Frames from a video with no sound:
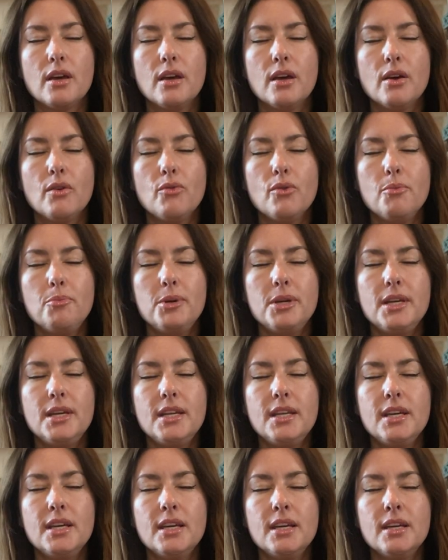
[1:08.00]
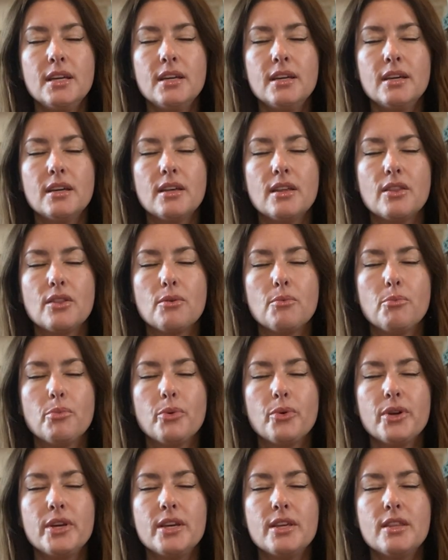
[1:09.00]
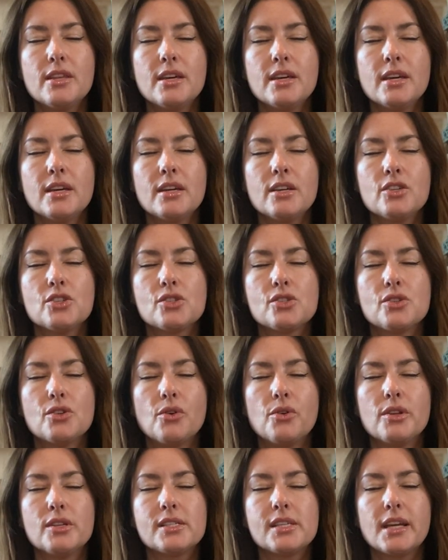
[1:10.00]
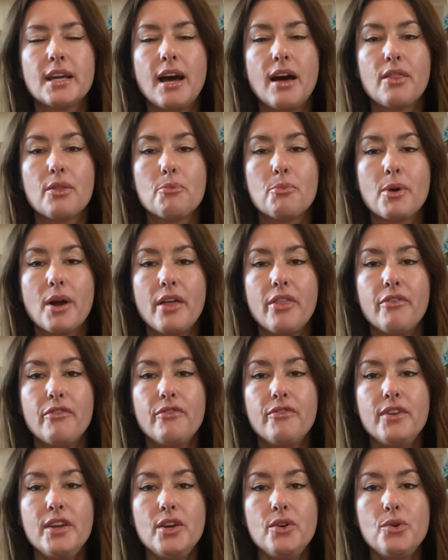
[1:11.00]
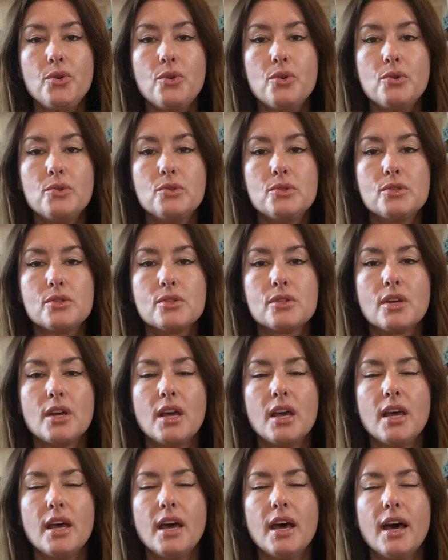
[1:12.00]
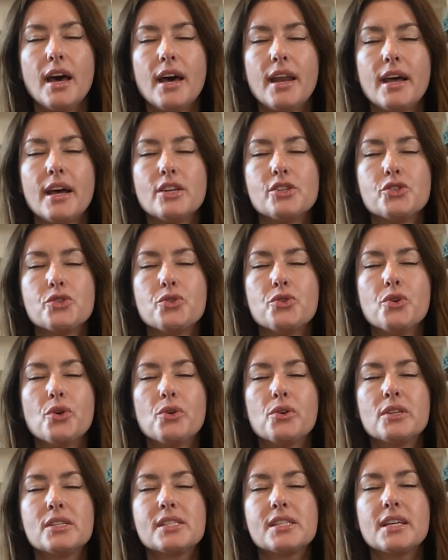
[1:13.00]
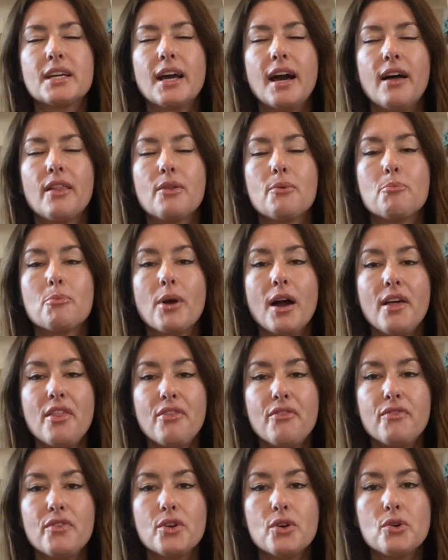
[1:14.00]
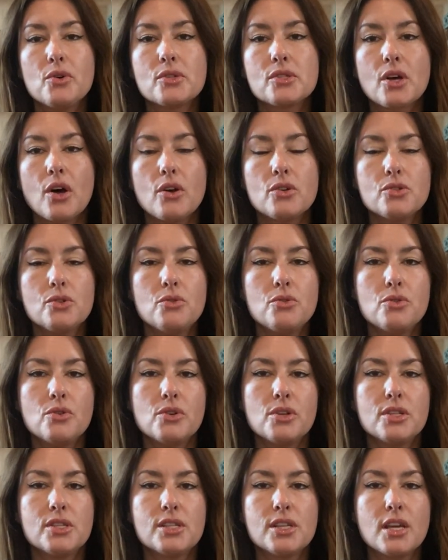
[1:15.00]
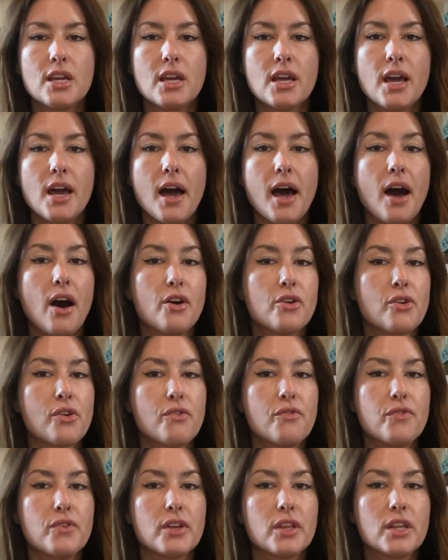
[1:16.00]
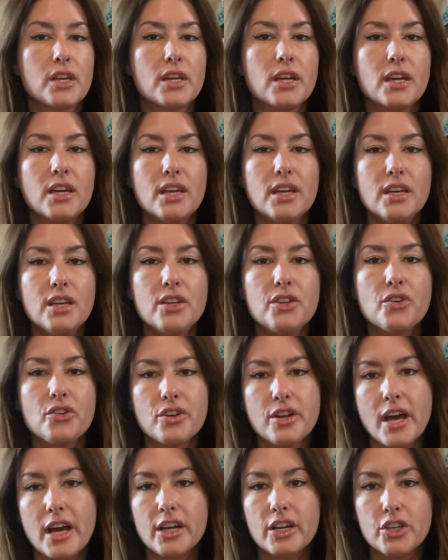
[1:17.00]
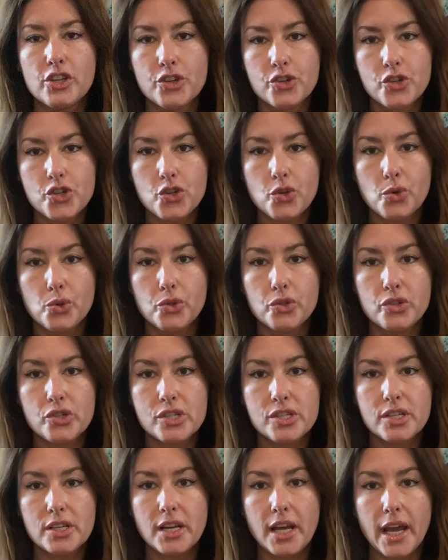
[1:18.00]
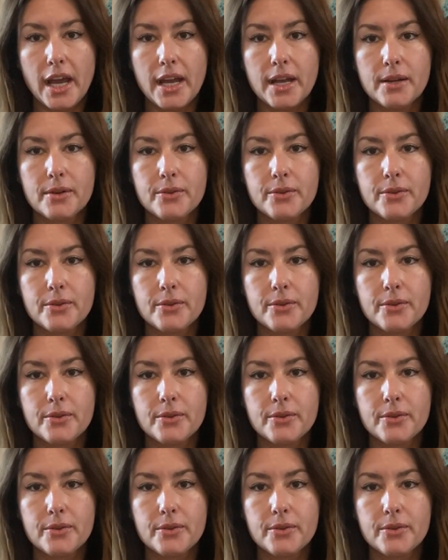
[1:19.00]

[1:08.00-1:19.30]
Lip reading: Repeating the breathing, just noticing how the breath feels. And as you're noticing how the breath feels, also noticing how you're feeling in your neck and your shoulders today.